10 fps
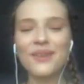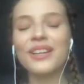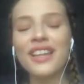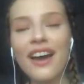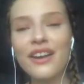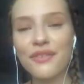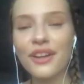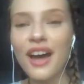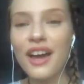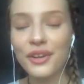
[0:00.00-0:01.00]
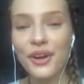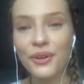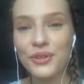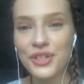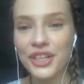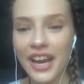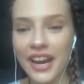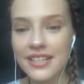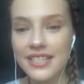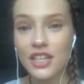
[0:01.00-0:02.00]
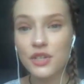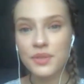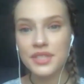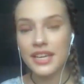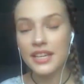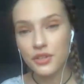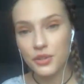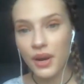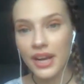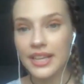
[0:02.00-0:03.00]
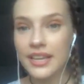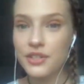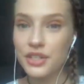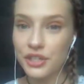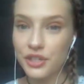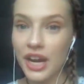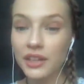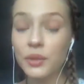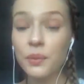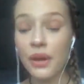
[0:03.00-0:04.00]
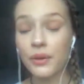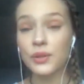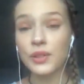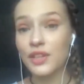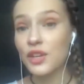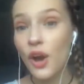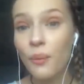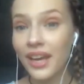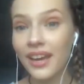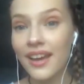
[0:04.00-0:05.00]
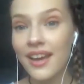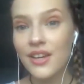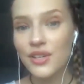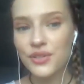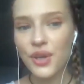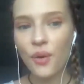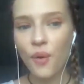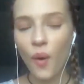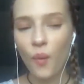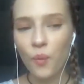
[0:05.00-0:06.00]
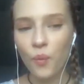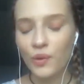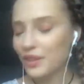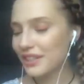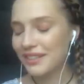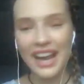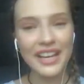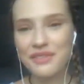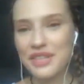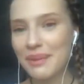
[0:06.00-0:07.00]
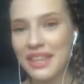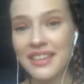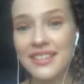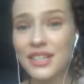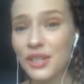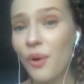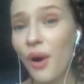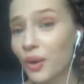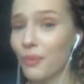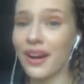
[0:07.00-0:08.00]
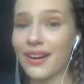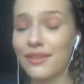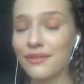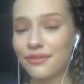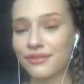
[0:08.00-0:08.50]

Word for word: a lot of a lot of the culture and heritage was intertwined into your childhood without you even knowing. So, kind of tell me the things that you are aware of.